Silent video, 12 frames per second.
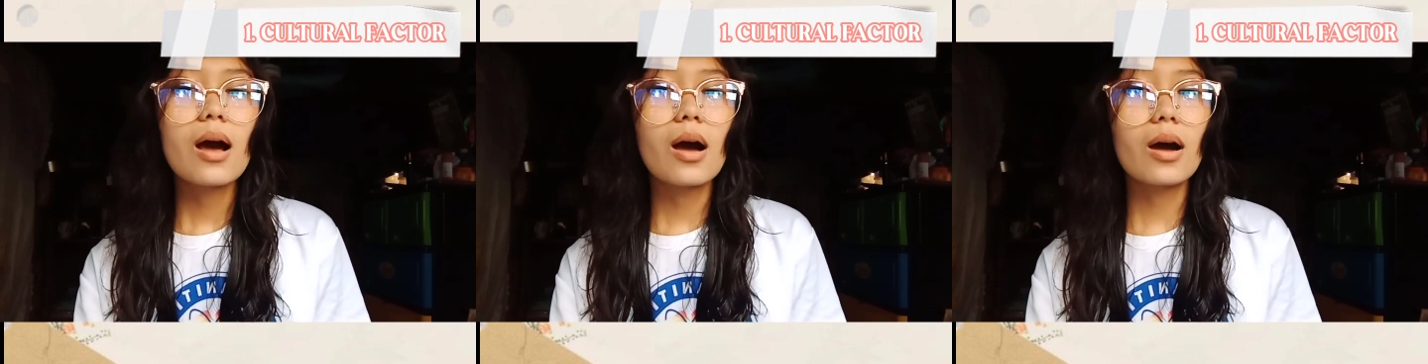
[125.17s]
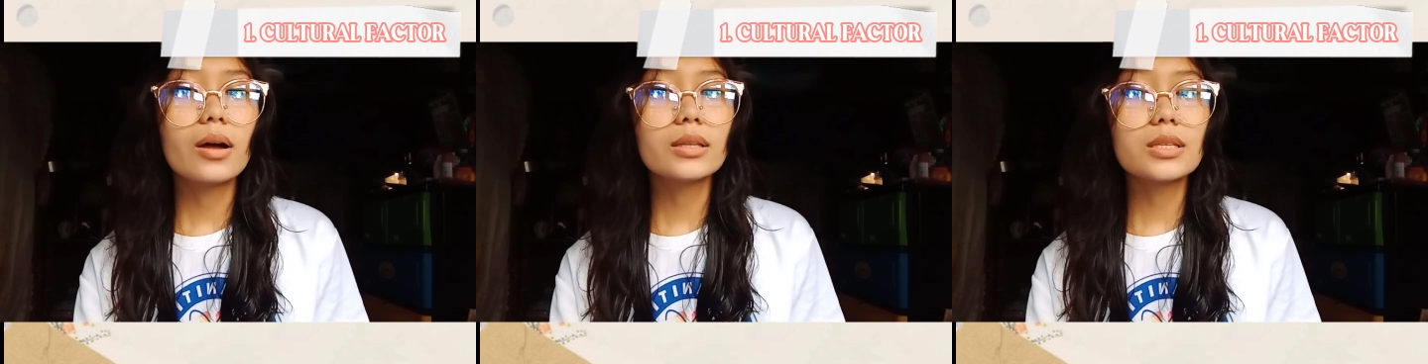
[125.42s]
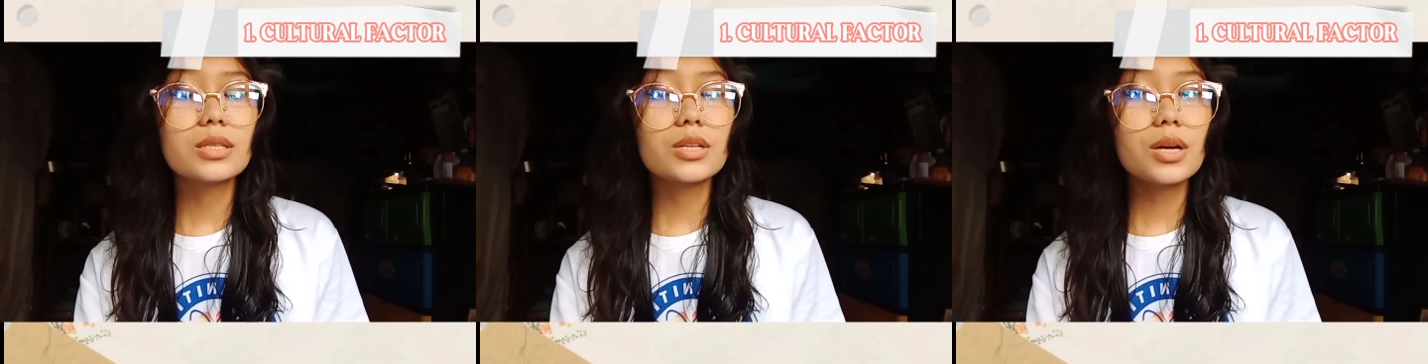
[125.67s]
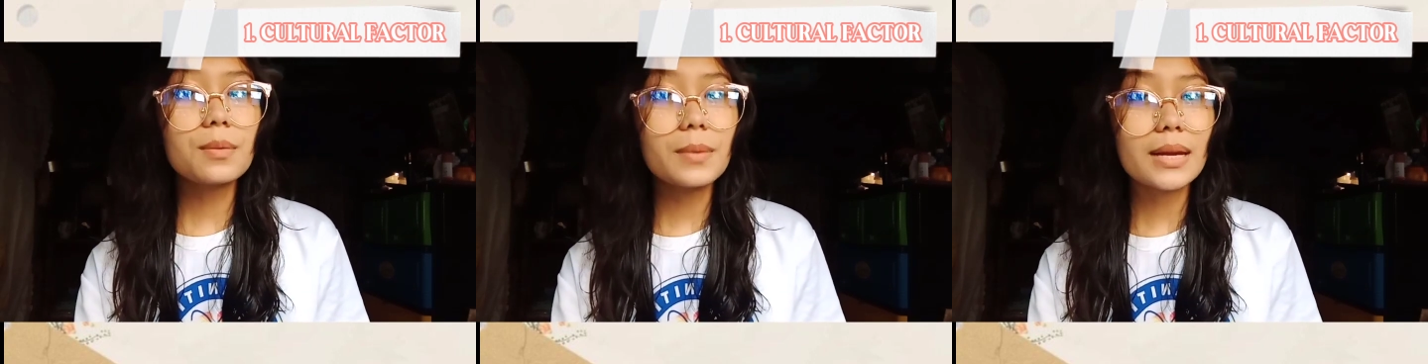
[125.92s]
on
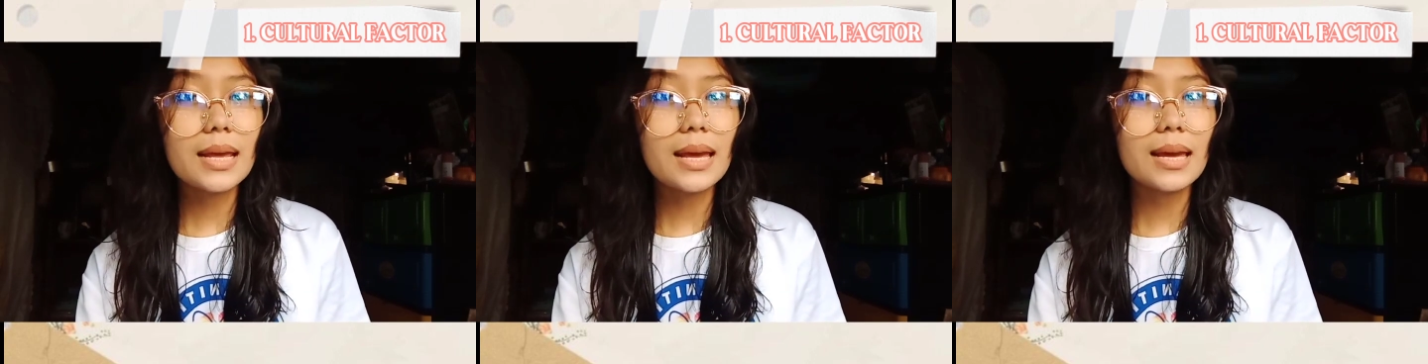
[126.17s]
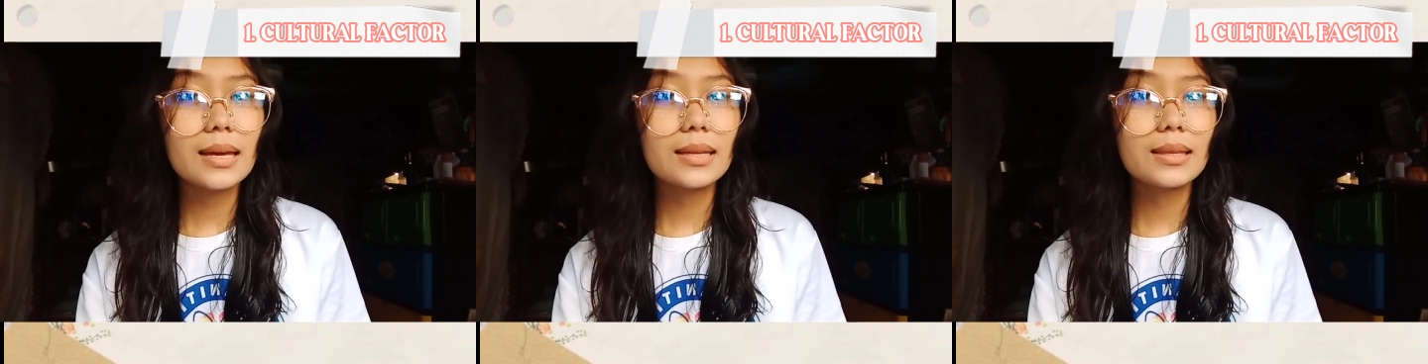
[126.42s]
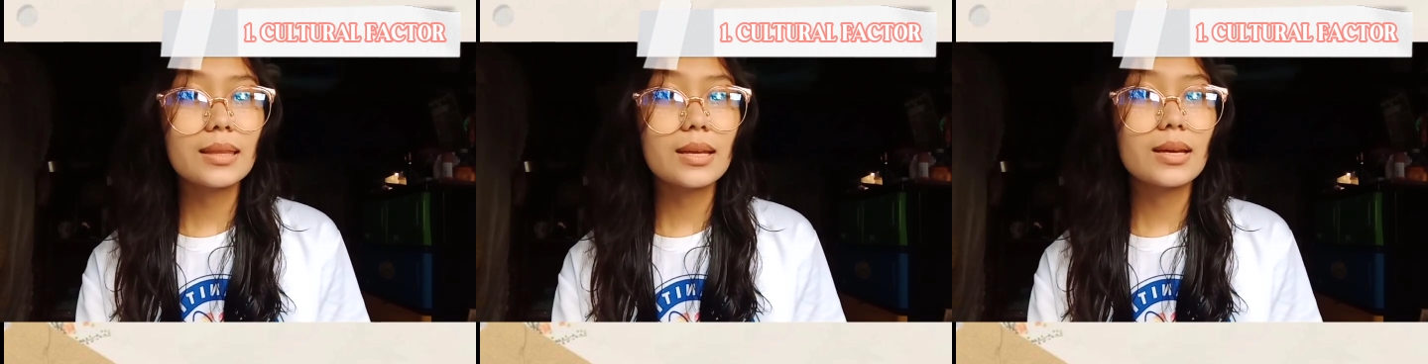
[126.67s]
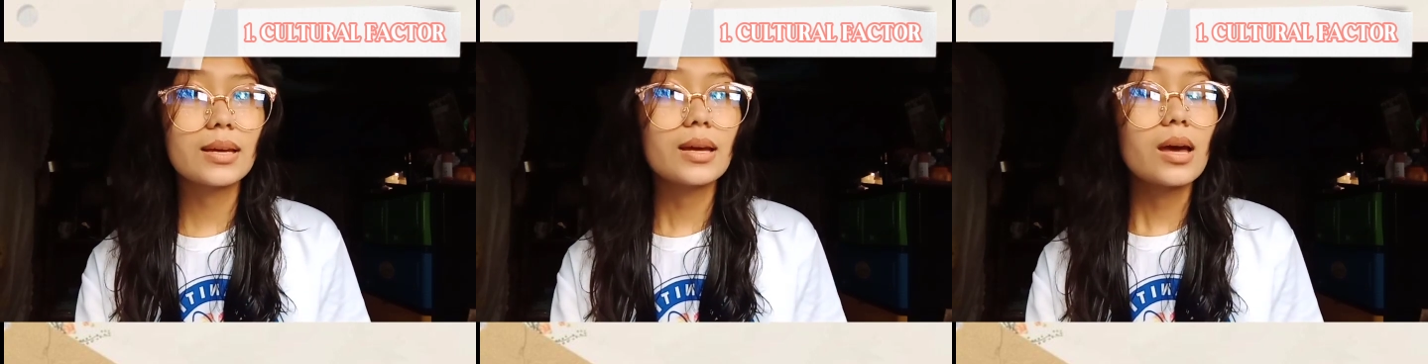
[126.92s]
determining
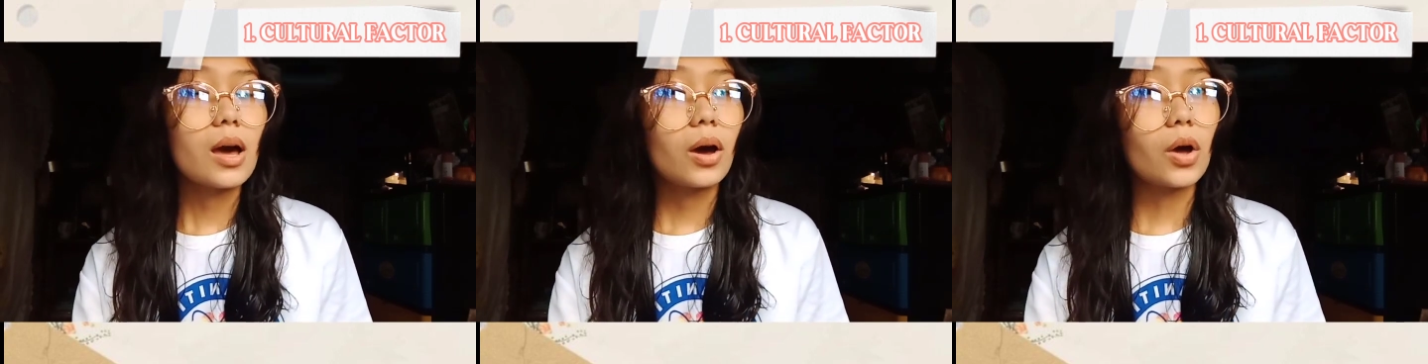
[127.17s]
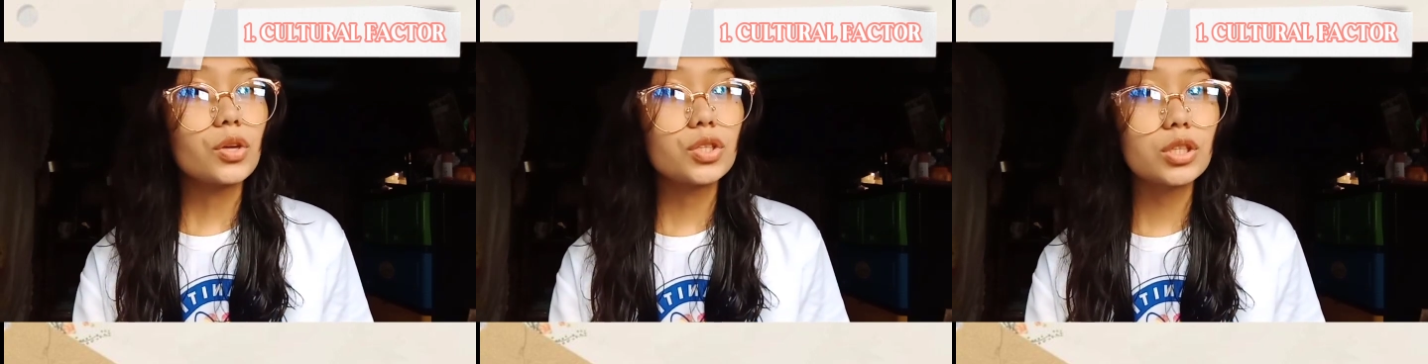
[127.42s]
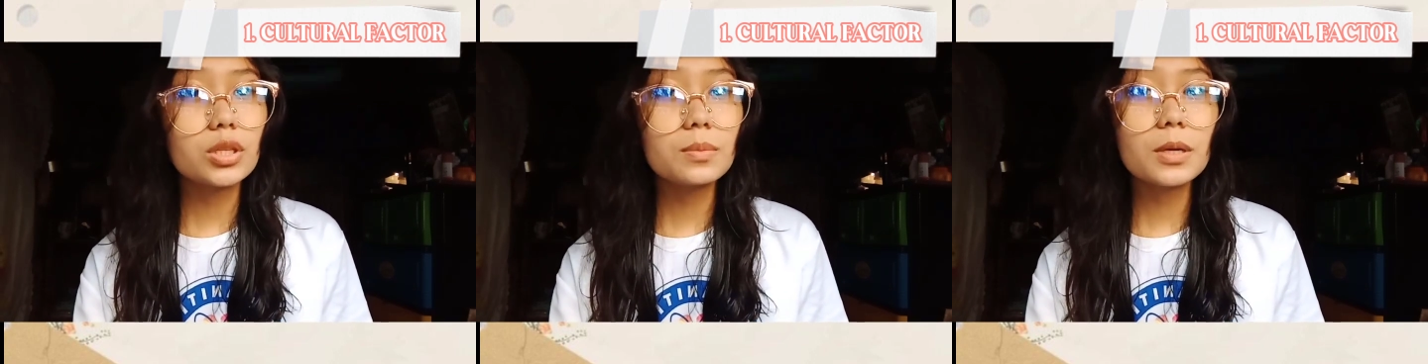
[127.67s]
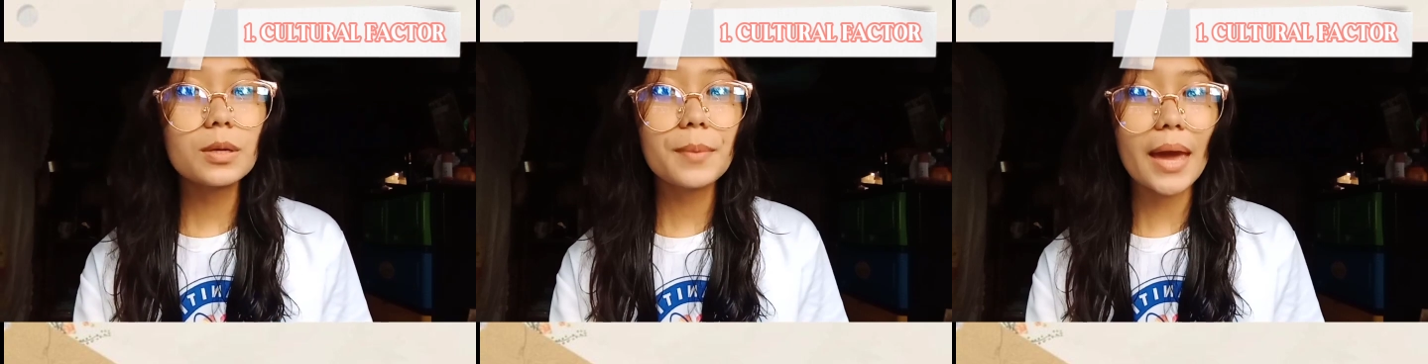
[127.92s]
the
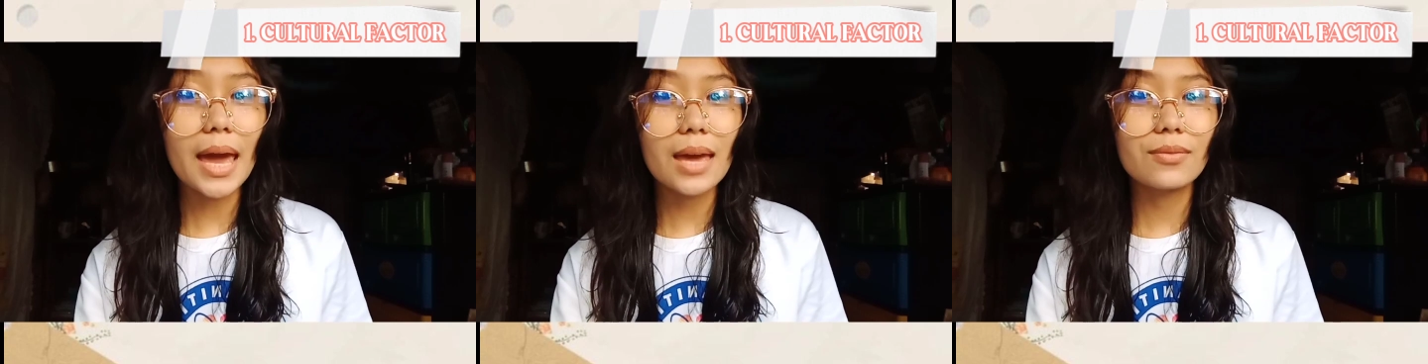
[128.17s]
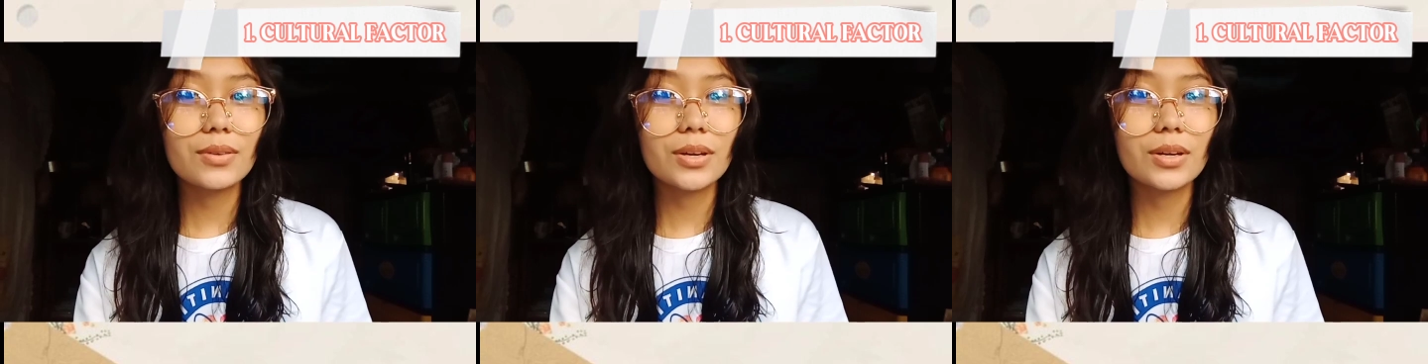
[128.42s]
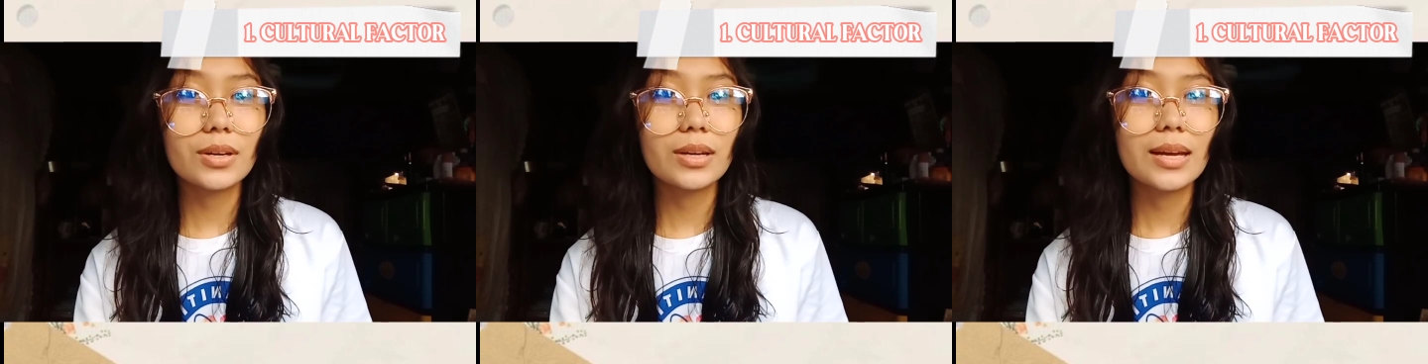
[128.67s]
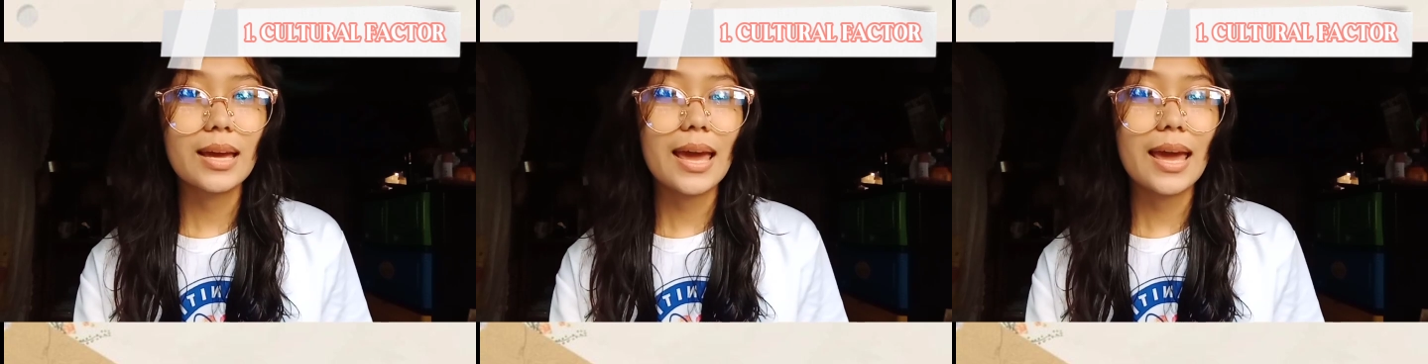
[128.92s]
consumer behavior,